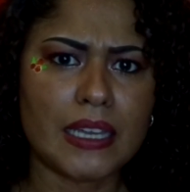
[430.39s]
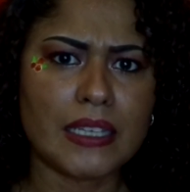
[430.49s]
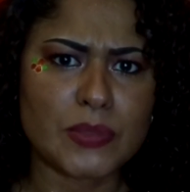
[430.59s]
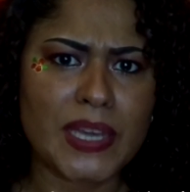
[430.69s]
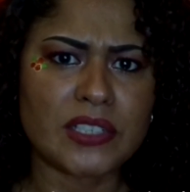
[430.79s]

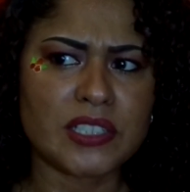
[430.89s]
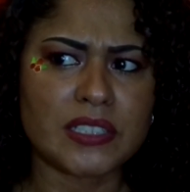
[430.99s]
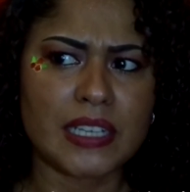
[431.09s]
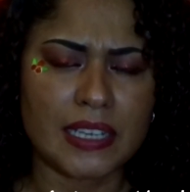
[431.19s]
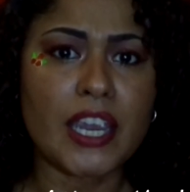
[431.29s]
In Spanish is
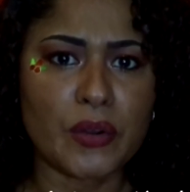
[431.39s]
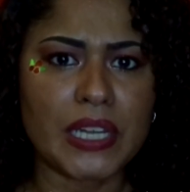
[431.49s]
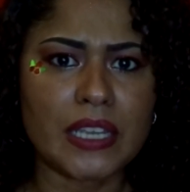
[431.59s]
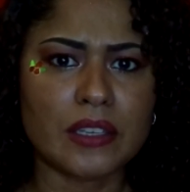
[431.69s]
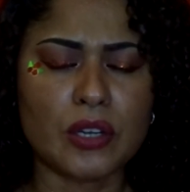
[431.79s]

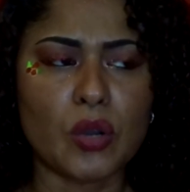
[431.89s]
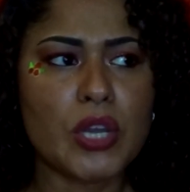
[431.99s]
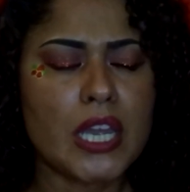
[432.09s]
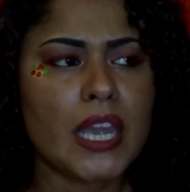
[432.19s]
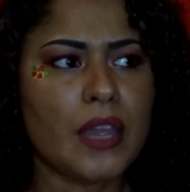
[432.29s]
caroling, you know,
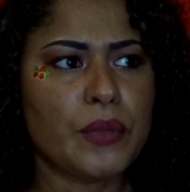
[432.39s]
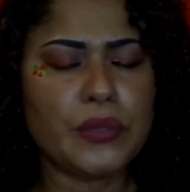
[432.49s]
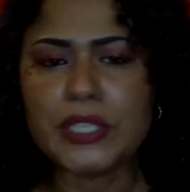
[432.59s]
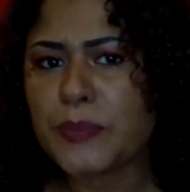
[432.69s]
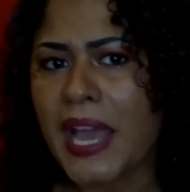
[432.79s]
and we
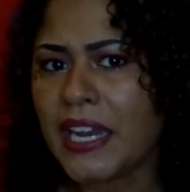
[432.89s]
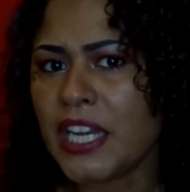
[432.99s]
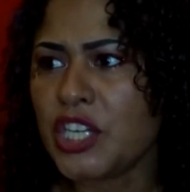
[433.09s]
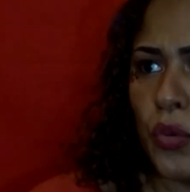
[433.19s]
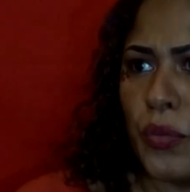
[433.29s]
do it in
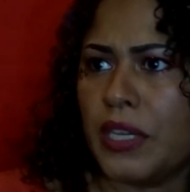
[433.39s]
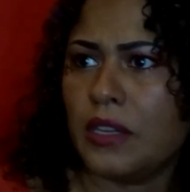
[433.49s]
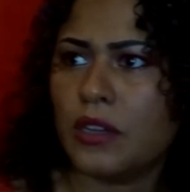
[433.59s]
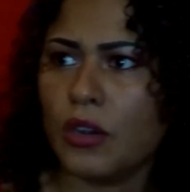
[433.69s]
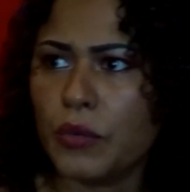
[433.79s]
Spanish.
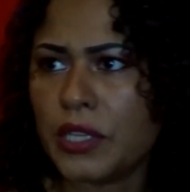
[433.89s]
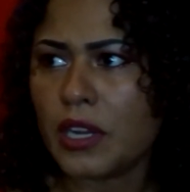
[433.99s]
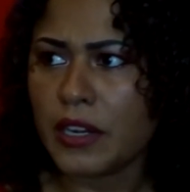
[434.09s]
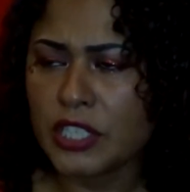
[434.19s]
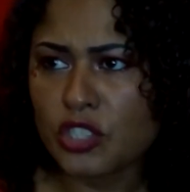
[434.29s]
We go with
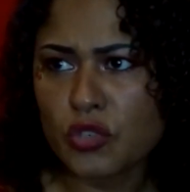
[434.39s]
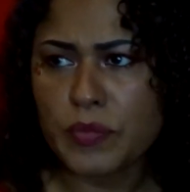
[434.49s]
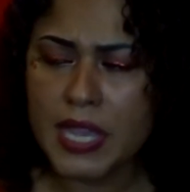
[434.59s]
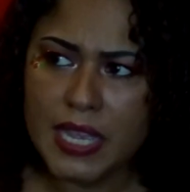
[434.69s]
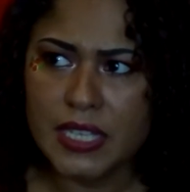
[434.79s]
our
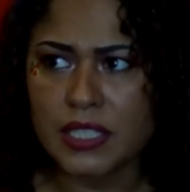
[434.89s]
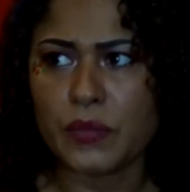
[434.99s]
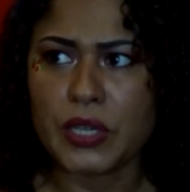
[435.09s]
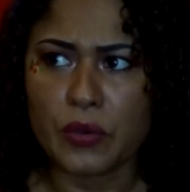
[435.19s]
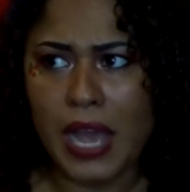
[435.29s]
instruments and
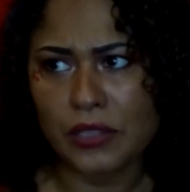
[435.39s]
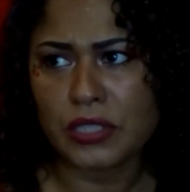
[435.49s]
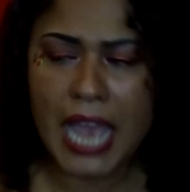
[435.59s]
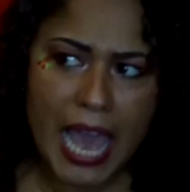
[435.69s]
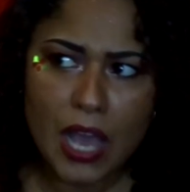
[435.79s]
we go house
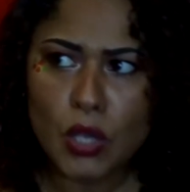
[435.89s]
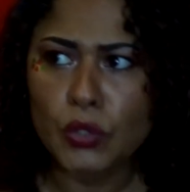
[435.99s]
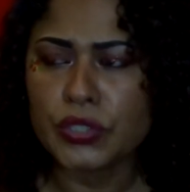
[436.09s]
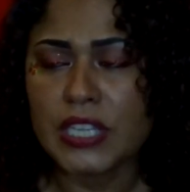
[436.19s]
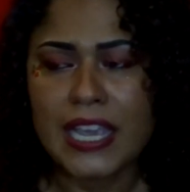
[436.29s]
to
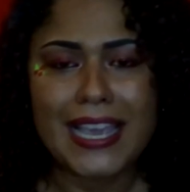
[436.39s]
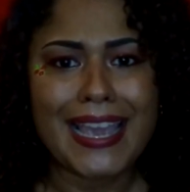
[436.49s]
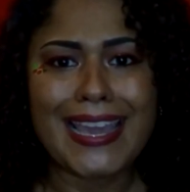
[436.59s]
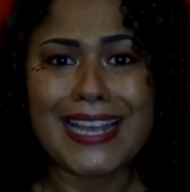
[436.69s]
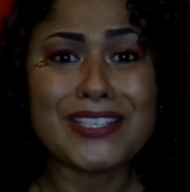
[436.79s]
house,
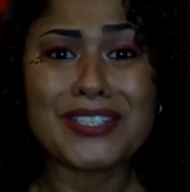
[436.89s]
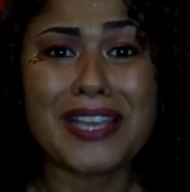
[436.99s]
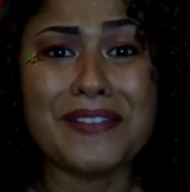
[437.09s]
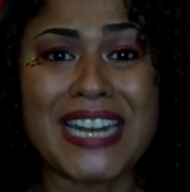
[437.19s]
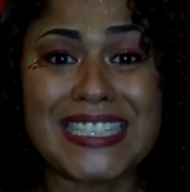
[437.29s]
and I used to
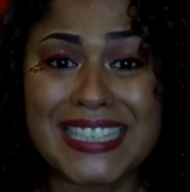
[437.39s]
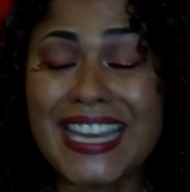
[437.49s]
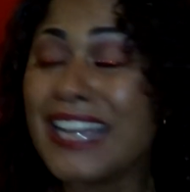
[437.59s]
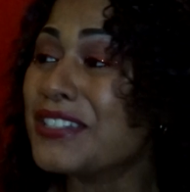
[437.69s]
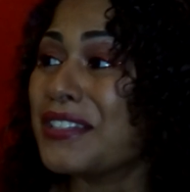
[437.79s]
love it. As a
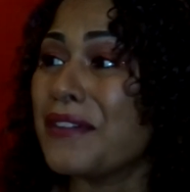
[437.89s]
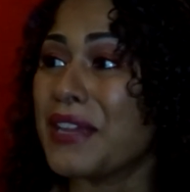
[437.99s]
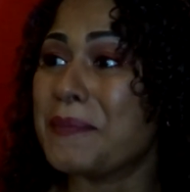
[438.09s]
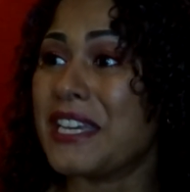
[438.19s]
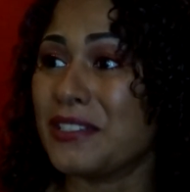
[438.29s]
kid, I used to love
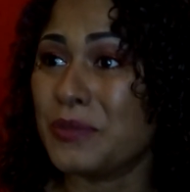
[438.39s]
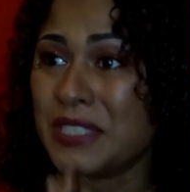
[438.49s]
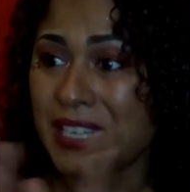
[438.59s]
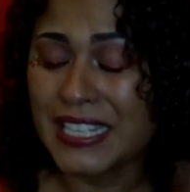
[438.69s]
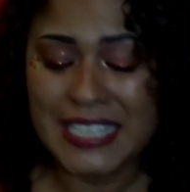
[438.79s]
it because we
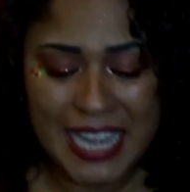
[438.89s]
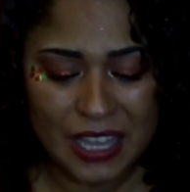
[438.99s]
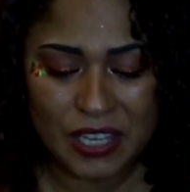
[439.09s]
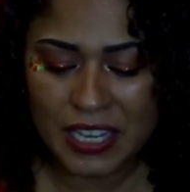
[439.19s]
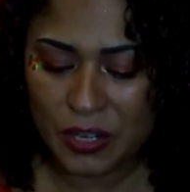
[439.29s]
used to get
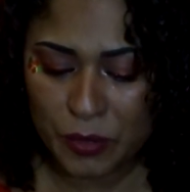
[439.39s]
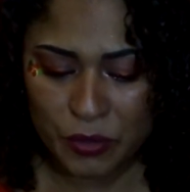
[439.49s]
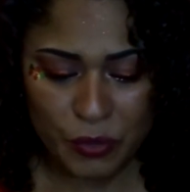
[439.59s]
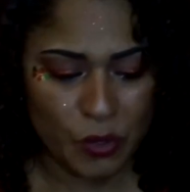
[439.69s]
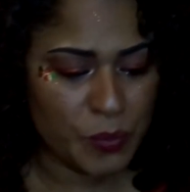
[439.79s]
together, get a
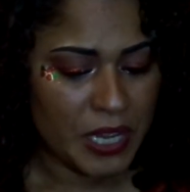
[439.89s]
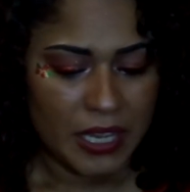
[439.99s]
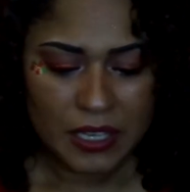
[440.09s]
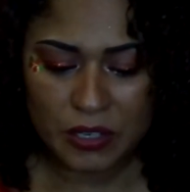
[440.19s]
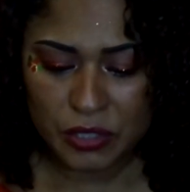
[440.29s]
group,
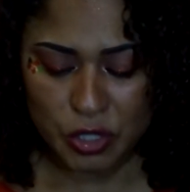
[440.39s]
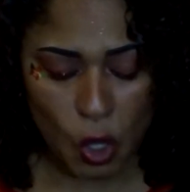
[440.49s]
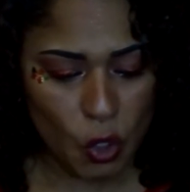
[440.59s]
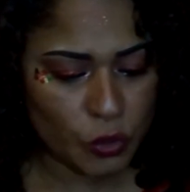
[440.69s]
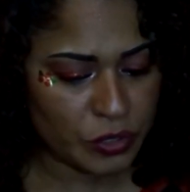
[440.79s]
you know, it's
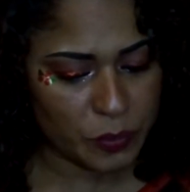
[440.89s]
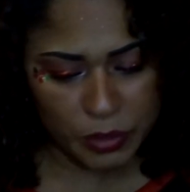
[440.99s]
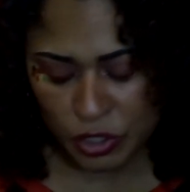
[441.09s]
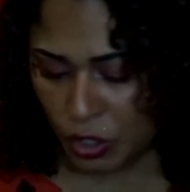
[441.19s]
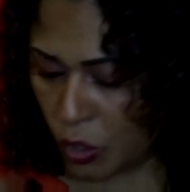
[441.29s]
cold, so you
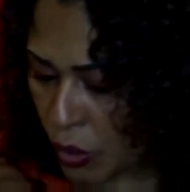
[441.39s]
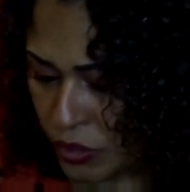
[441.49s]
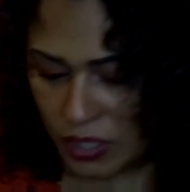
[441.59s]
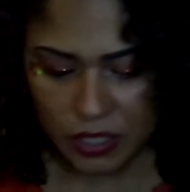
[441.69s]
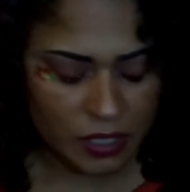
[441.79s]
put your
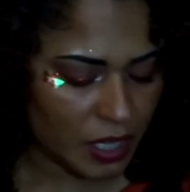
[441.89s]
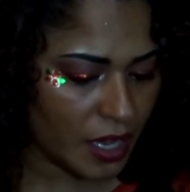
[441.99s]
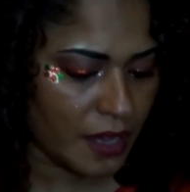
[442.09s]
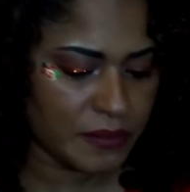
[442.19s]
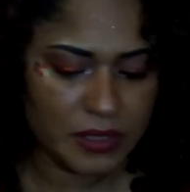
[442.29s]
coats and your
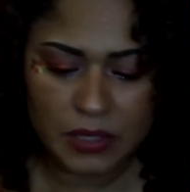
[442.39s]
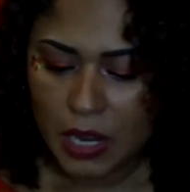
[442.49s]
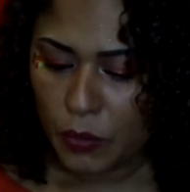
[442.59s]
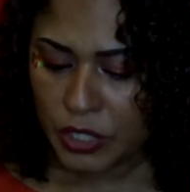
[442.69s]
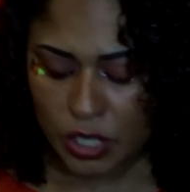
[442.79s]
gloves, and
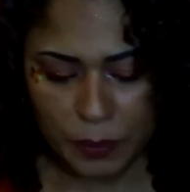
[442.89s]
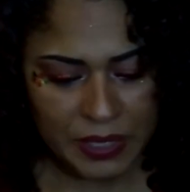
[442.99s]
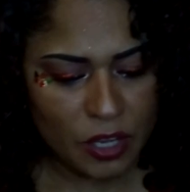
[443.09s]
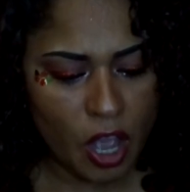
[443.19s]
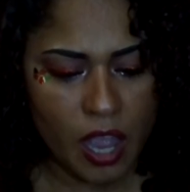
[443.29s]
we jump in
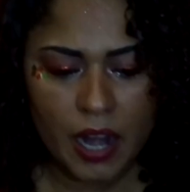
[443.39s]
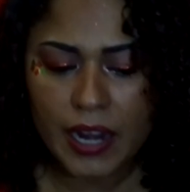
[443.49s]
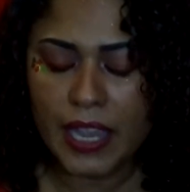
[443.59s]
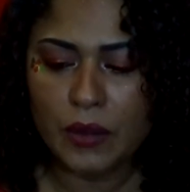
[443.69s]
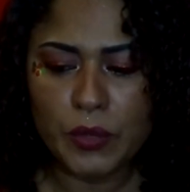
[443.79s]
the
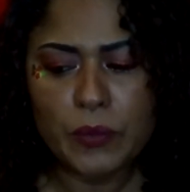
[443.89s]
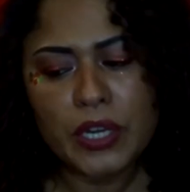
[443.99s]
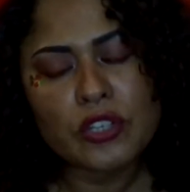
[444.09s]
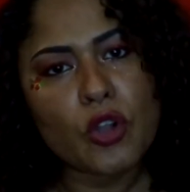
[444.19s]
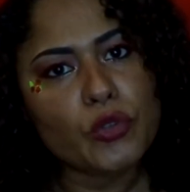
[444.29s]
car, and we
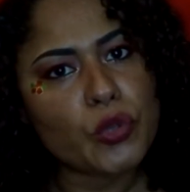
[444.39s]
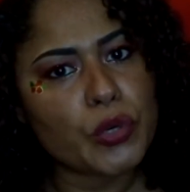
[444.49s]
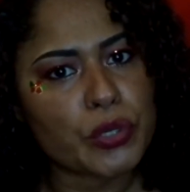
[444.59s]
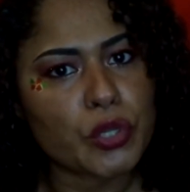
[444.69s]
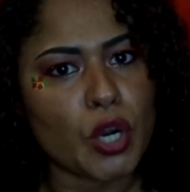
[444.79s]
wouldn't go door
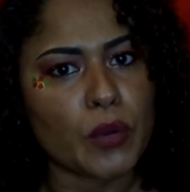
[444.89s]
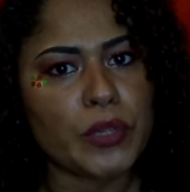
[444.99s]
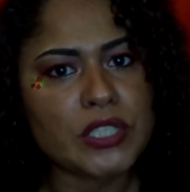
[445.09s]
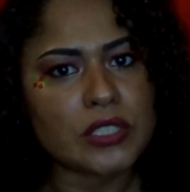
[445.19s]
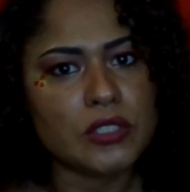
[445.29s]
to door.
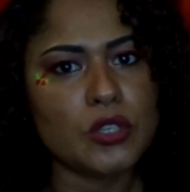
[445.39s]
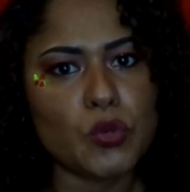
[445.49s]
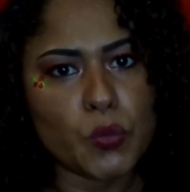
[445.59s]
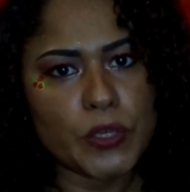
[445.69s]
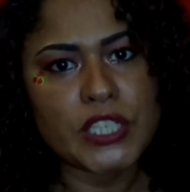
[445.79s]
We just
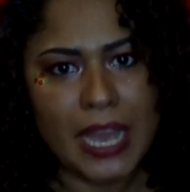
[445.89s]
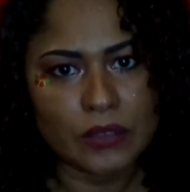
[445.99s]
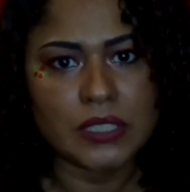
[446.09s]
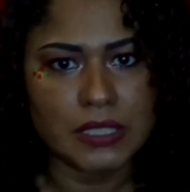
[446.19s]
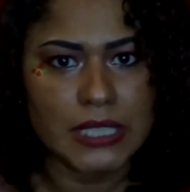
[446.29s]
knew which
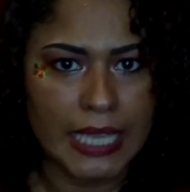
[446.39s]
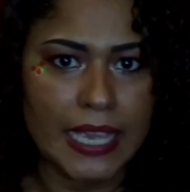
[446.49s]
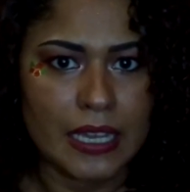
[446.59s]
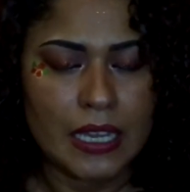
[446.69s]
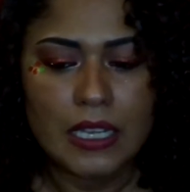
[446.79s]
houses
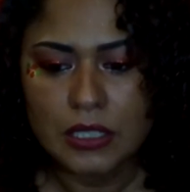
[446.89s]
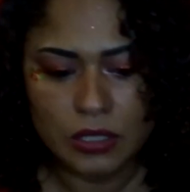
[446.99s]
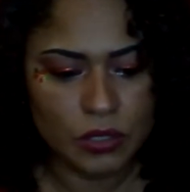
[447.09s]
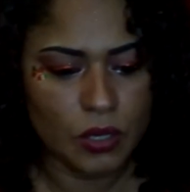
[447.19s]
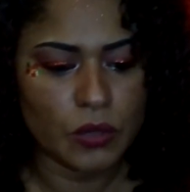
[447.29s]
hit.
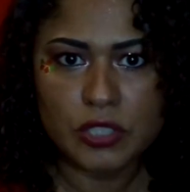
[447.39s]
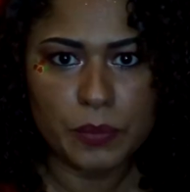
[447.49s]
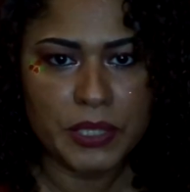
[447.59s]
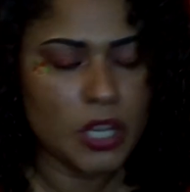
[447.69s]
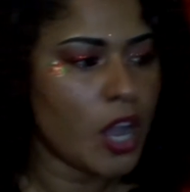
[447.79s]
So go
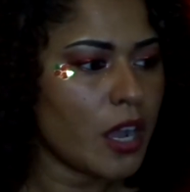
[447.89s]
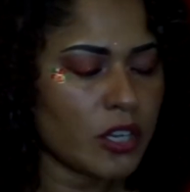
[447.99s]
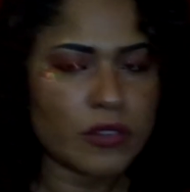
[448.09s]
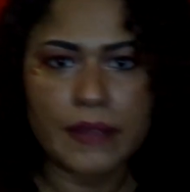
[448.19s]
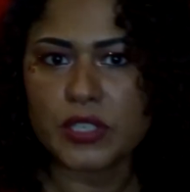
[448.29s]
jump in the
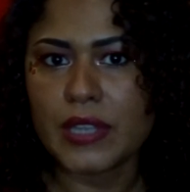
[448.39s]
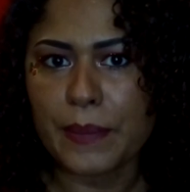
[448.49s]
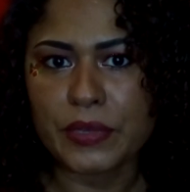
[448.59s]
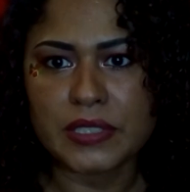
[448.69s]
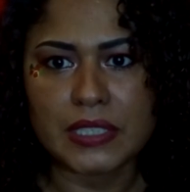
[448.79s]
car, drive to
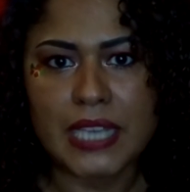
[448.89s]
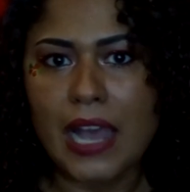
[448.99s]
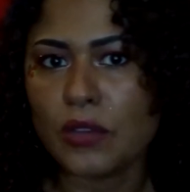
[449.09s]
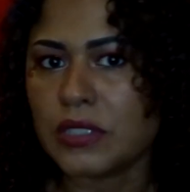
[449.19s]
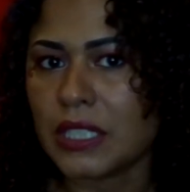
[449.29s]
that person's
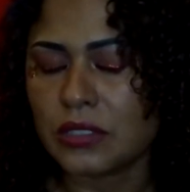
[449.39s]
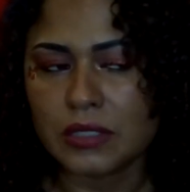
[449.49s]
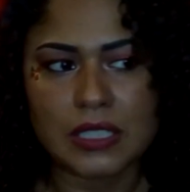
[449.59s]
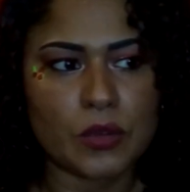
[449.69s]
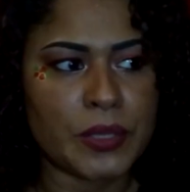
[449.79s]
house. As soon
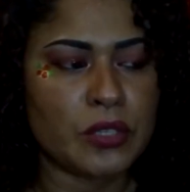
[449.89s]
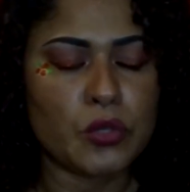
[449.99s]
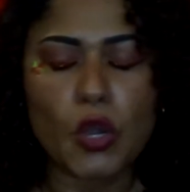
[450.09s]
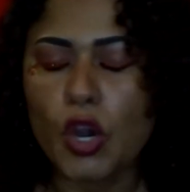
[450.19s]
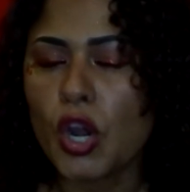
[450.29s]
as they open the
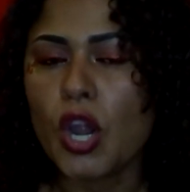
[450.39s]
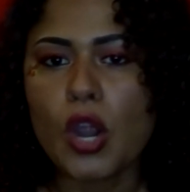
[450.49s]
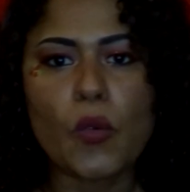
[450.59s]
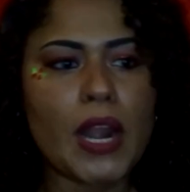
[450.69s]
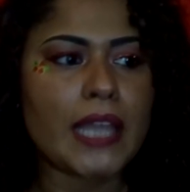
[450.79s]
door,
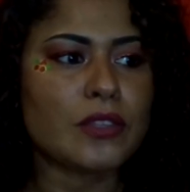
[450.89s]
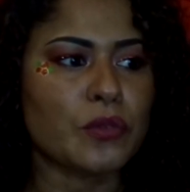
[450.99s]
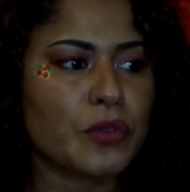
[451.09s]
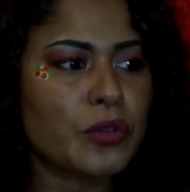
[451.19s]
we're like, el